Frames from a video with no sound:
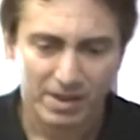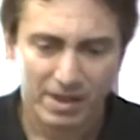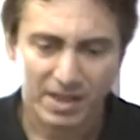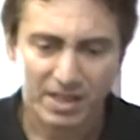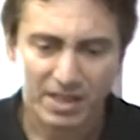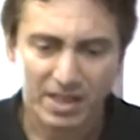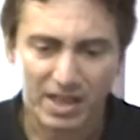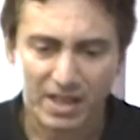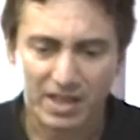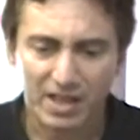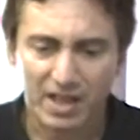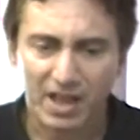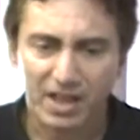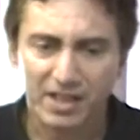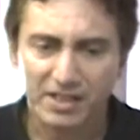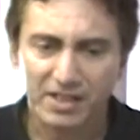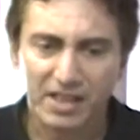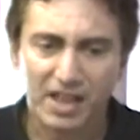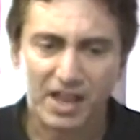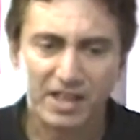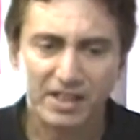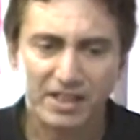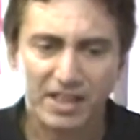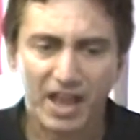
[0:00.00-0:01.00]
and and
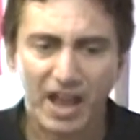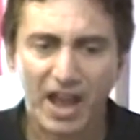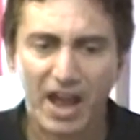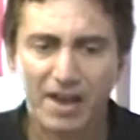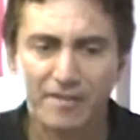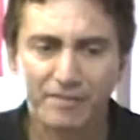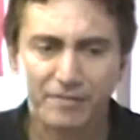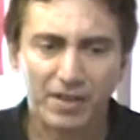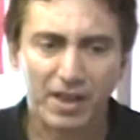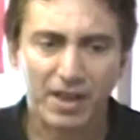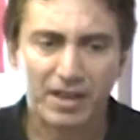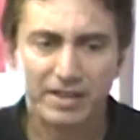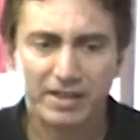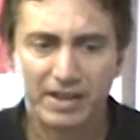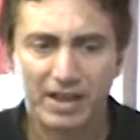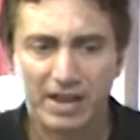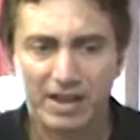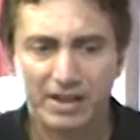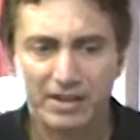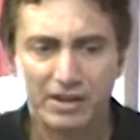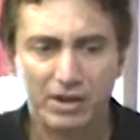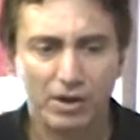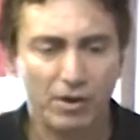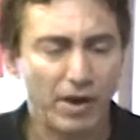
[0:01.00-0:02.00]
and they have and
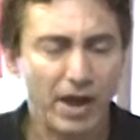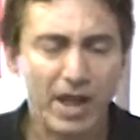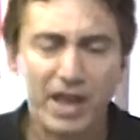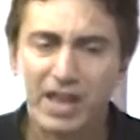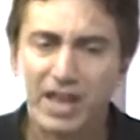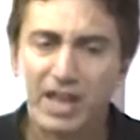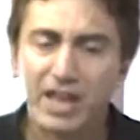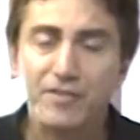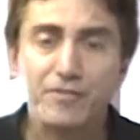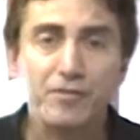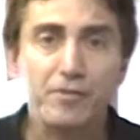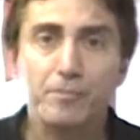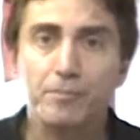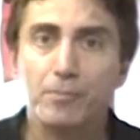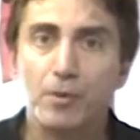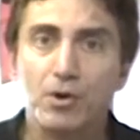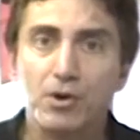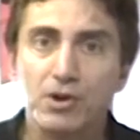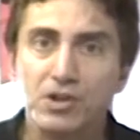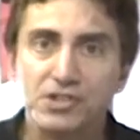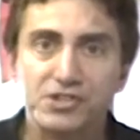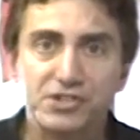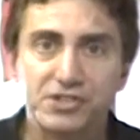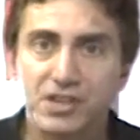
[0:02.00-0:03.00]
and you know hey even
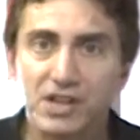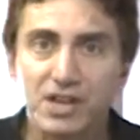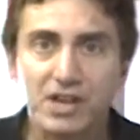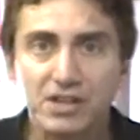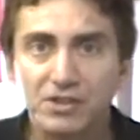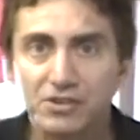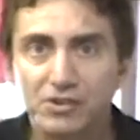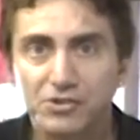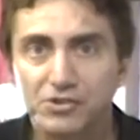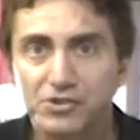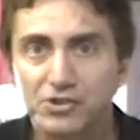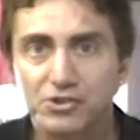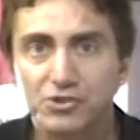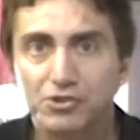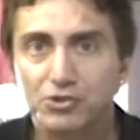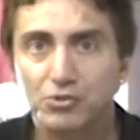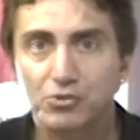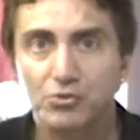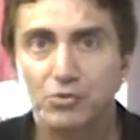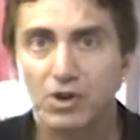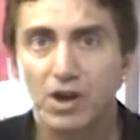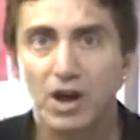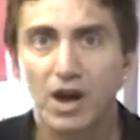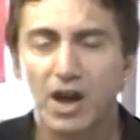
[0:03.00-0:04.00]
Bernie Sanders is
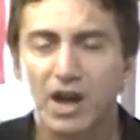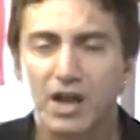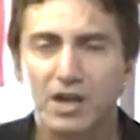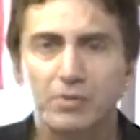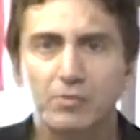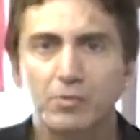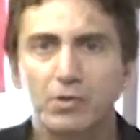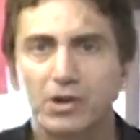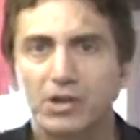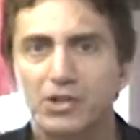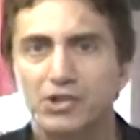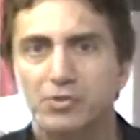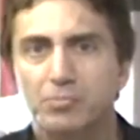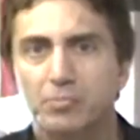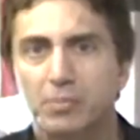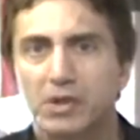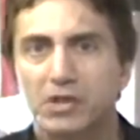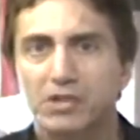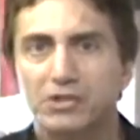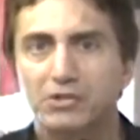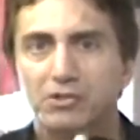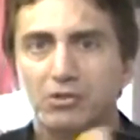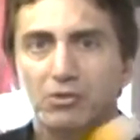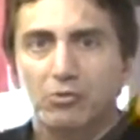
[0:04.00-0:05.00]
too kind when he
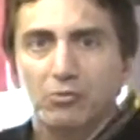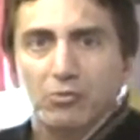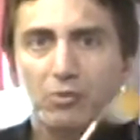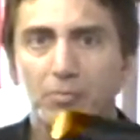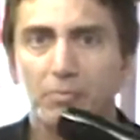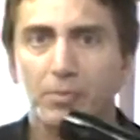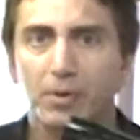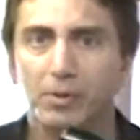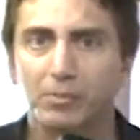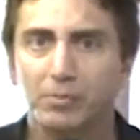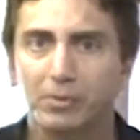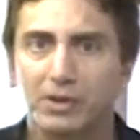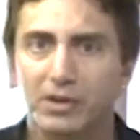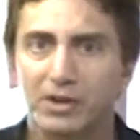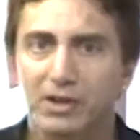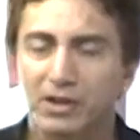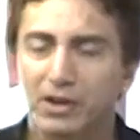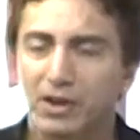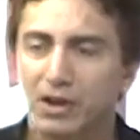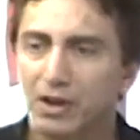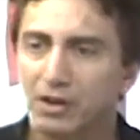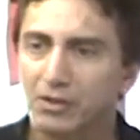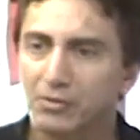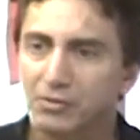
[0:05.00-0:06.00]
speaks to the Republican
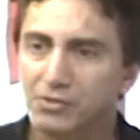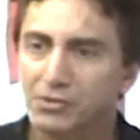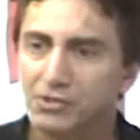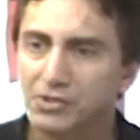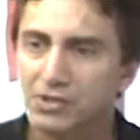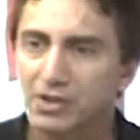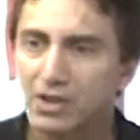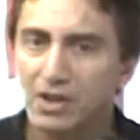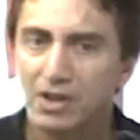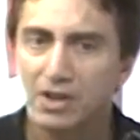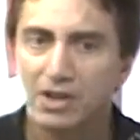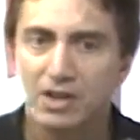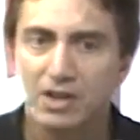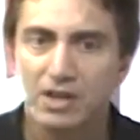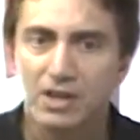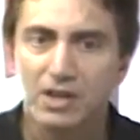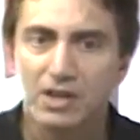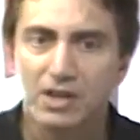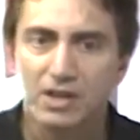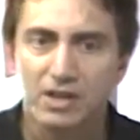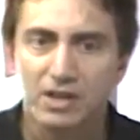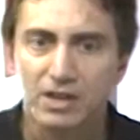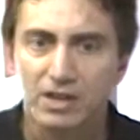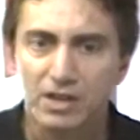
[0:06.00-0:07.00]
Congress.
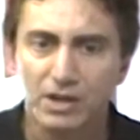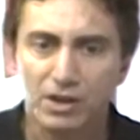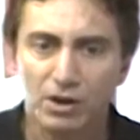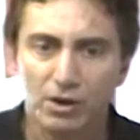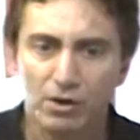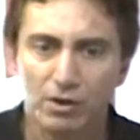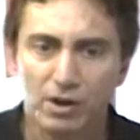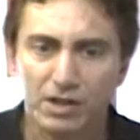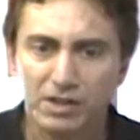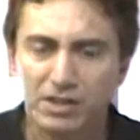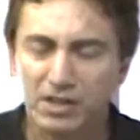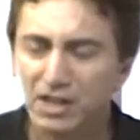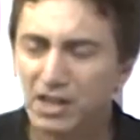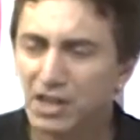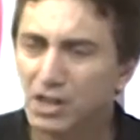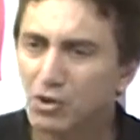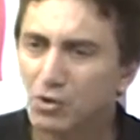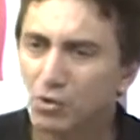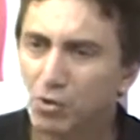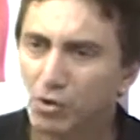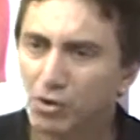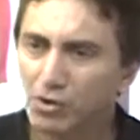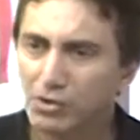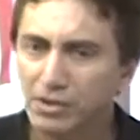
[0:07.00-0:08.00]
You know I think he
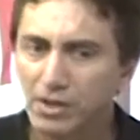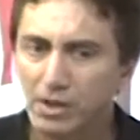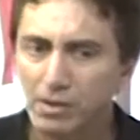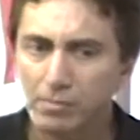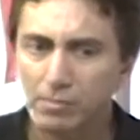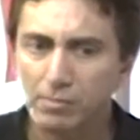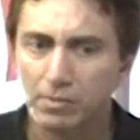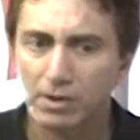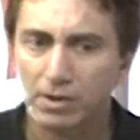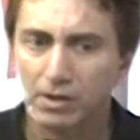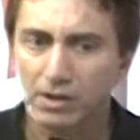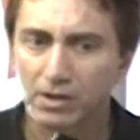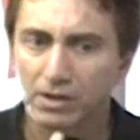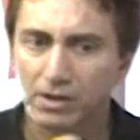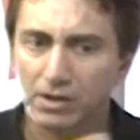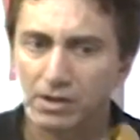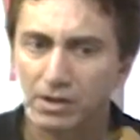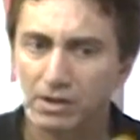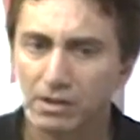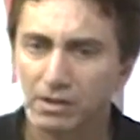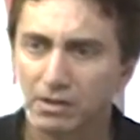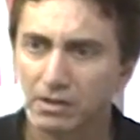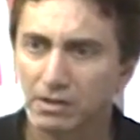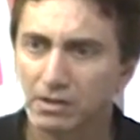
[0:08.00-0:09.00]
called them
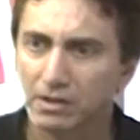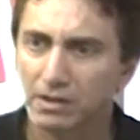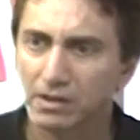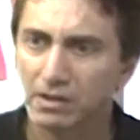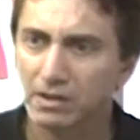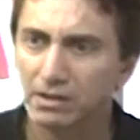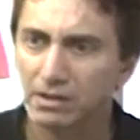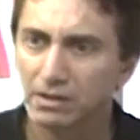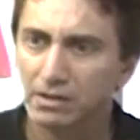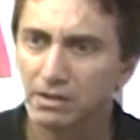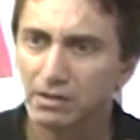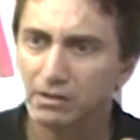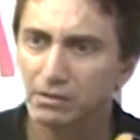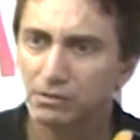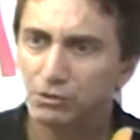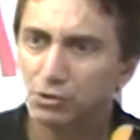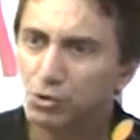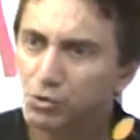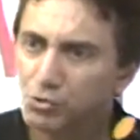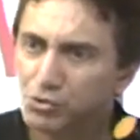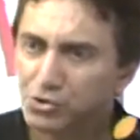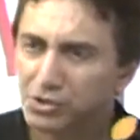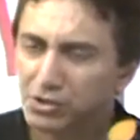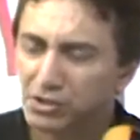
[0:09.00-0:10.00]
uh,
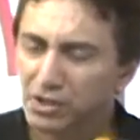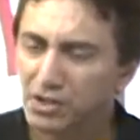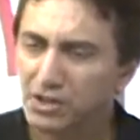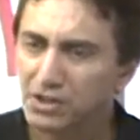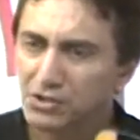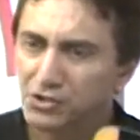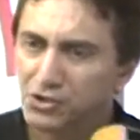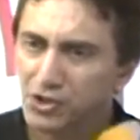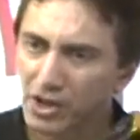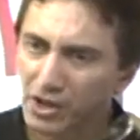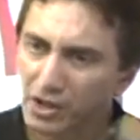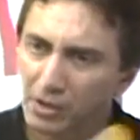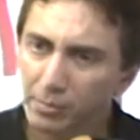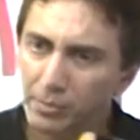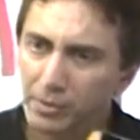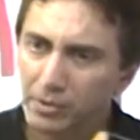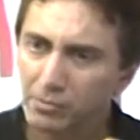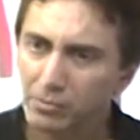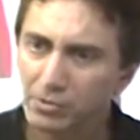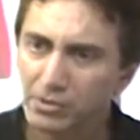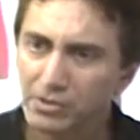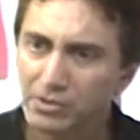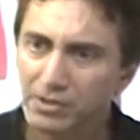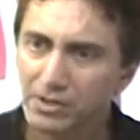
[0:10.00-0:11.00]
loosely
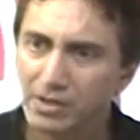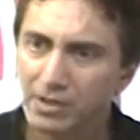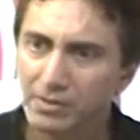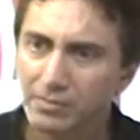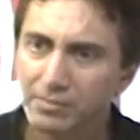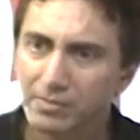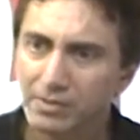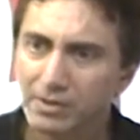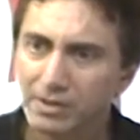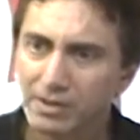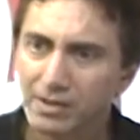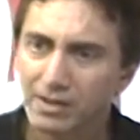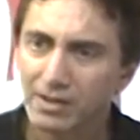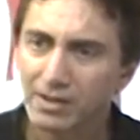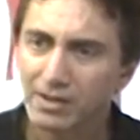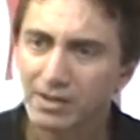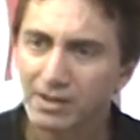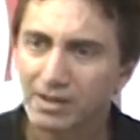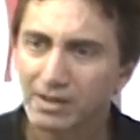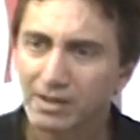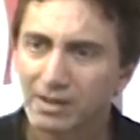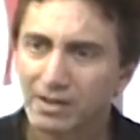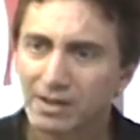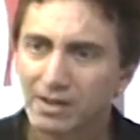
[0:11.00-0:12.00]
gentlemen one time. Yeah,
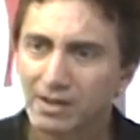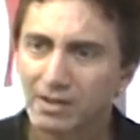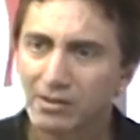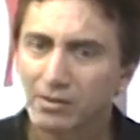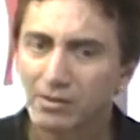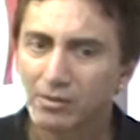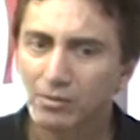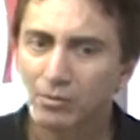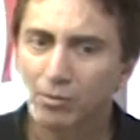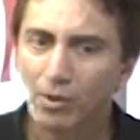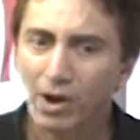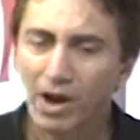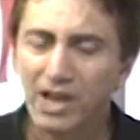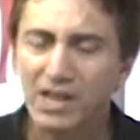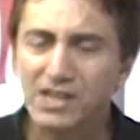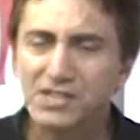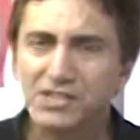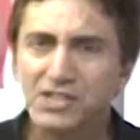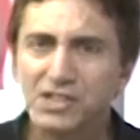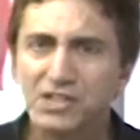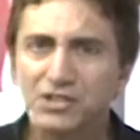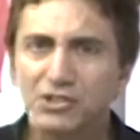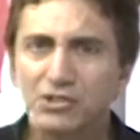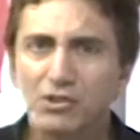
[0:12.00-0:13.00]
well he. You know, Why there,
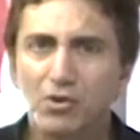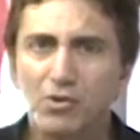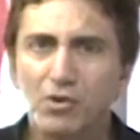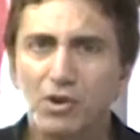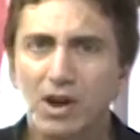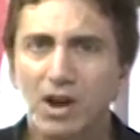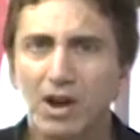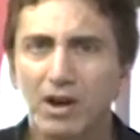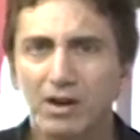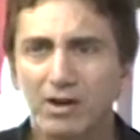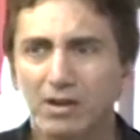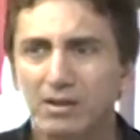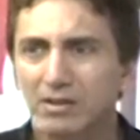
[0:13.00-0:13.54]
is he so? There